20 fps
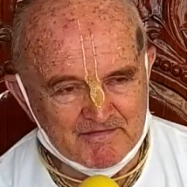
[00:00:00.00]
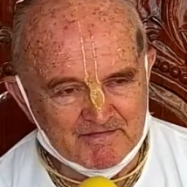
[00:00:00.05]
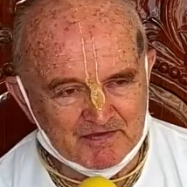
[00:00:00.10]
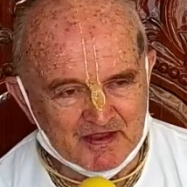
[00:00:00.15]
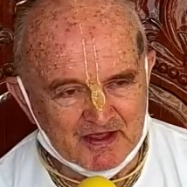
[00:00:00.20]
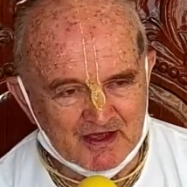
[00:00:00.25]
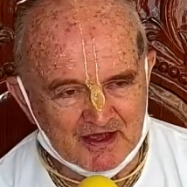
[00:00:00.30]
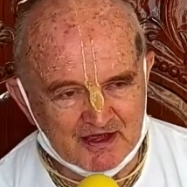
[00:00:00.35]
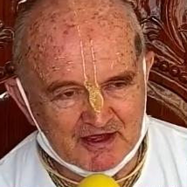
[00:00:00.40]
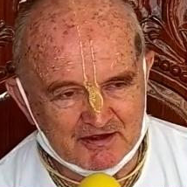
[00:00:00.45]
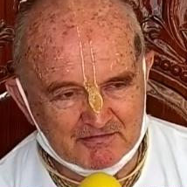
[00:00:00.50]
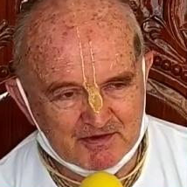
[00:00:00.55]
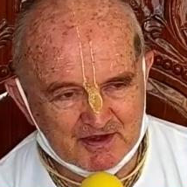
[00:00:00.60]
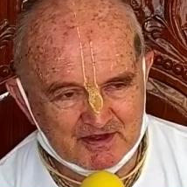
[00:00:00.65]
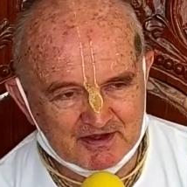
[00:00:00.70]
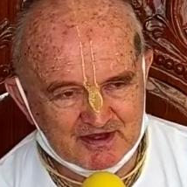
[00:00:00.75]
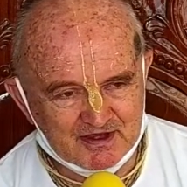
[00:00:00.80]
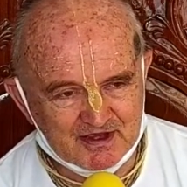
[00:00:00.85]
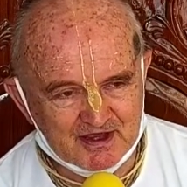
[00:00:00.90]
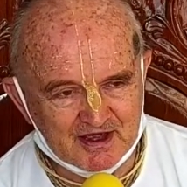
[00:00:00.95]
but
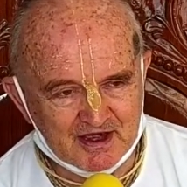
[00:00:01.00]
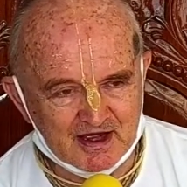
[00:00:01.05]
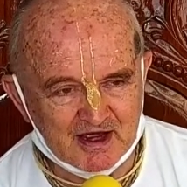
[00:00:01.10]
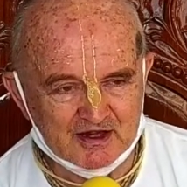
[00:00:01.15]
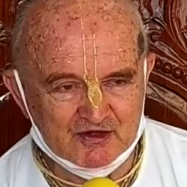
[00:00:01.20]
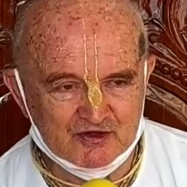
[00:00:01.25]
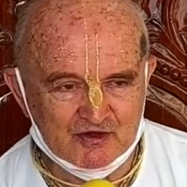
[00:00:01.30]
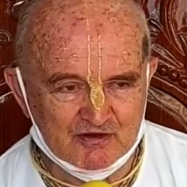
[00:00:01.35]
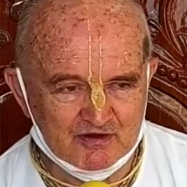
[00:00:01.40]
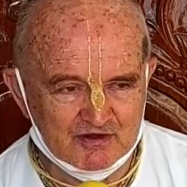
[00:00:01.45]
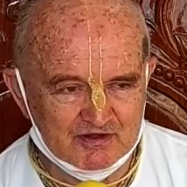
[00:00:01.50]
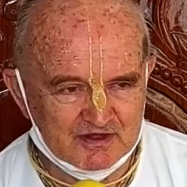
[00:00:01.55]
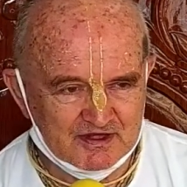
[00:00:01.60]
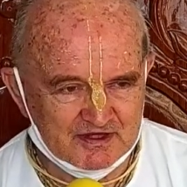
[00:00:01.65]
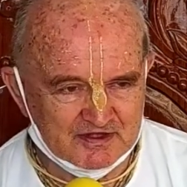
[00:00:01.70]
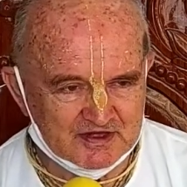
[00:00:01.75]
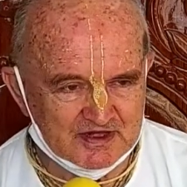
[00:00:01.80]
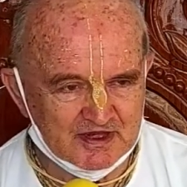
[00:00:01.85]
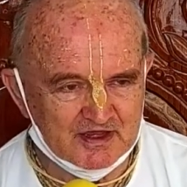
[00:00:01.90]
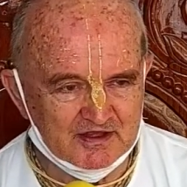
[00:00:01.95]
they are actual
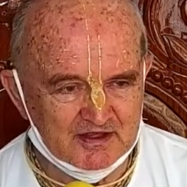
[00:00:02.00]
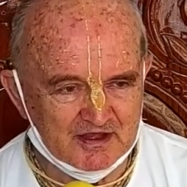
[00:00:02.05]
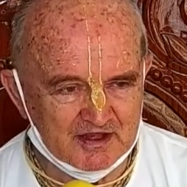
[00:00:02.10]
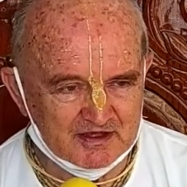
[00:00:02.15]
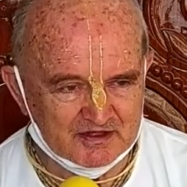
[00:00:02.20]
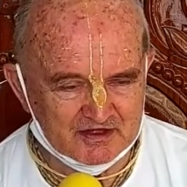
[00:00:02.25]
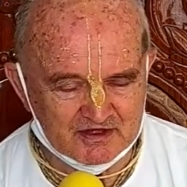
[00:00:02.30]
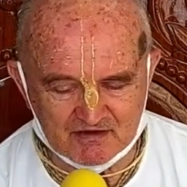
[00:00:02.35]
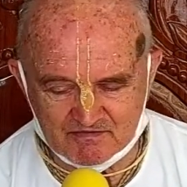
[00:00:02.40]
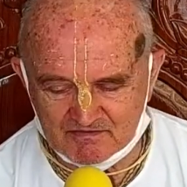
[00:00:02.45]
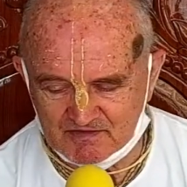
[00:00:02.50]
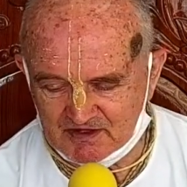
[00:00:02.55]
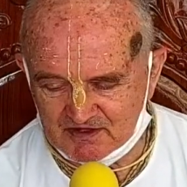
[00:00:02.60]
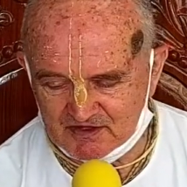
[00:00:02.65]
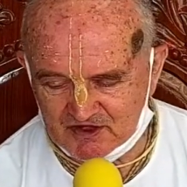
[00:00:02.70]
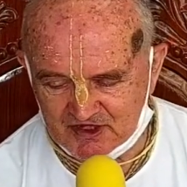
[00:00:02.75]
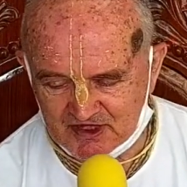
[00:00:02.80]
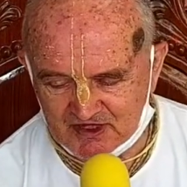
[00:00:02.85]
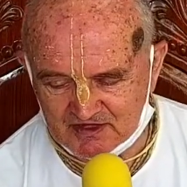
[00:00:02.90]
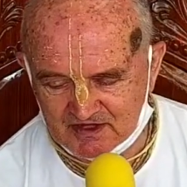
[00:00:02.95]
descendants of these
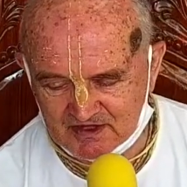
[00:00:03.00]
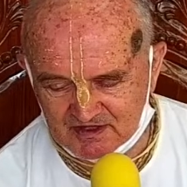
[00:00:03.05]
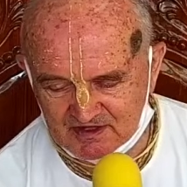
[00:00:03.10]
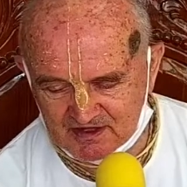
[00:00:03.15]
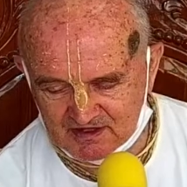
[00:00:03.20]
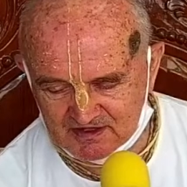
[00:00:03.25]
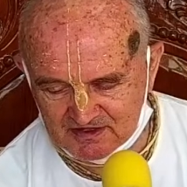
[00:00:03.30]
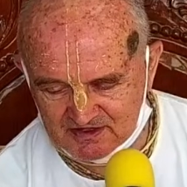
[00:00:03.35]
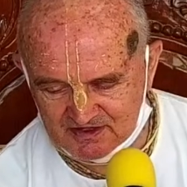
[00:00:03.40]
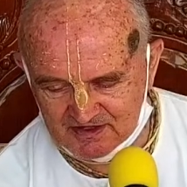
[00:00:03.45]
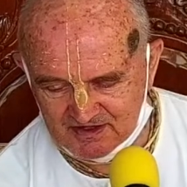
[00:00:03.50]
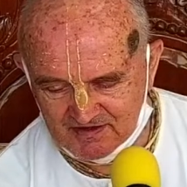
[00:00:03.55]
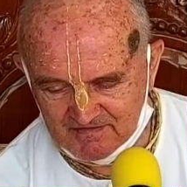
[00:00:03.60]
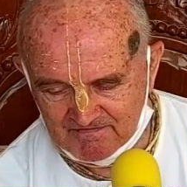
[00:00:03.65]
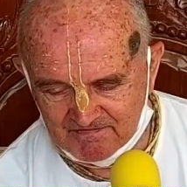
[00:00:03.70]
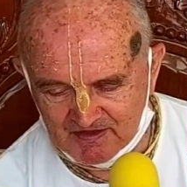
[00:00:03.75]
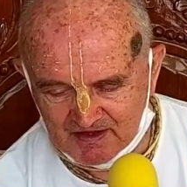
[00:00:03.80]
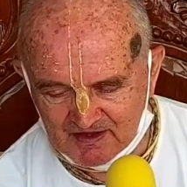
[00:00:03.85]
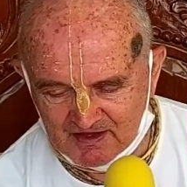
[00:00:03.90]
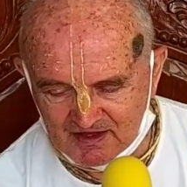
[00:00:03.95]
Kshatriyas
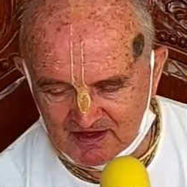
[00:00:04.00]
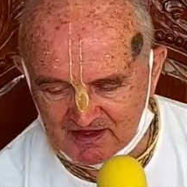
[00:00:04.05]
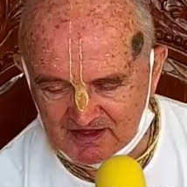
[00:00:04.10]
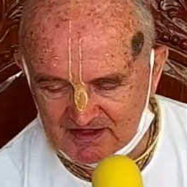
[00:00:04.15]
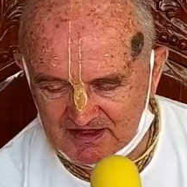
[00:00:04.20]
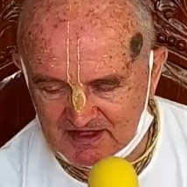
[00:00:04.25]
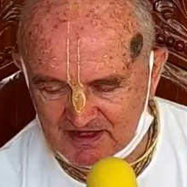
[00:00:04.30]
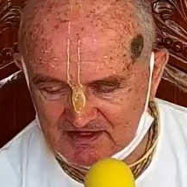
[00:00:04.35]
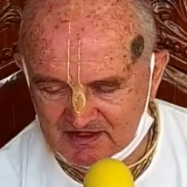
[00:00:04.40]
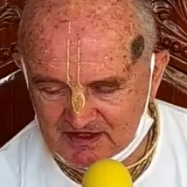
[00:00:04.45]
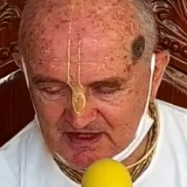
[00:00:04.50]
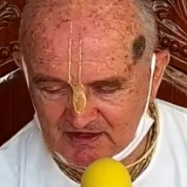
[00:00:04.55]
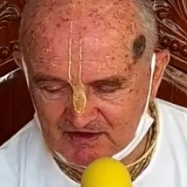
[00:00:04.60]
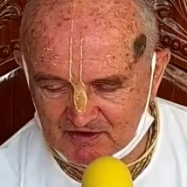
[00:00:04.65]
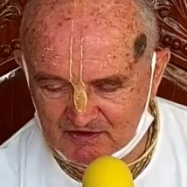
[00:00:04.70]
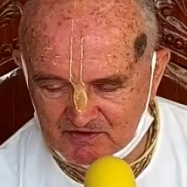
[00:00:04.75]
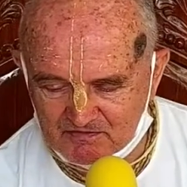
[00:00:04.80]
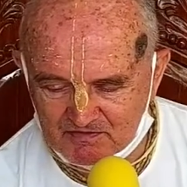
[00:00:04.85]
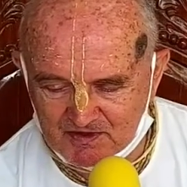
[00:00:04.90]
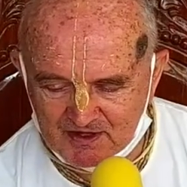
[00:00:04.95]
kicked out
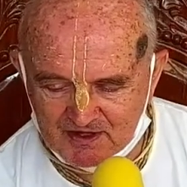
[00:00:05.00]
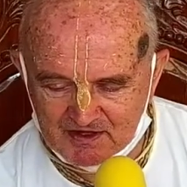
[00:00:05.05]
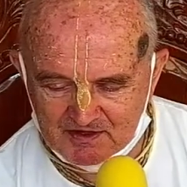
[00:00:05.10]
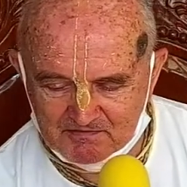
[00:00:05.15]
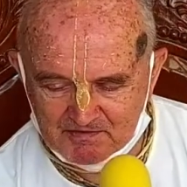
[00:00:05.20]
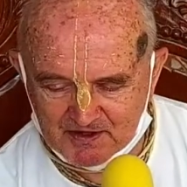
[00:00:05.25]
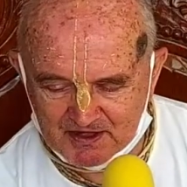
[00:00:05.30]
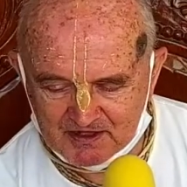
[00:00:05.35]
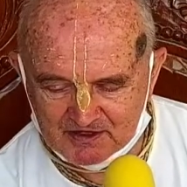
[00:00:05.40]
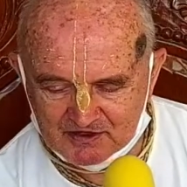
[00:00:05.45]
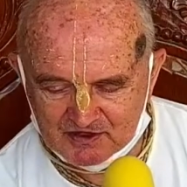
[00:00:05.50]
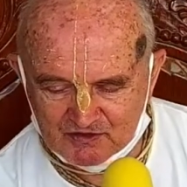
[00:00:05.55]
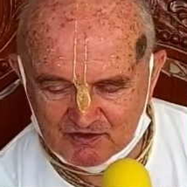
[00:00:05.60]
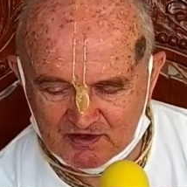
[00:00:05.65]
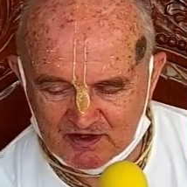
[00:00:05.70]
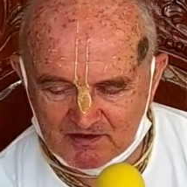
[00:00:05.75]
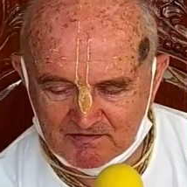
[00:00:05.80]
by Parasuram.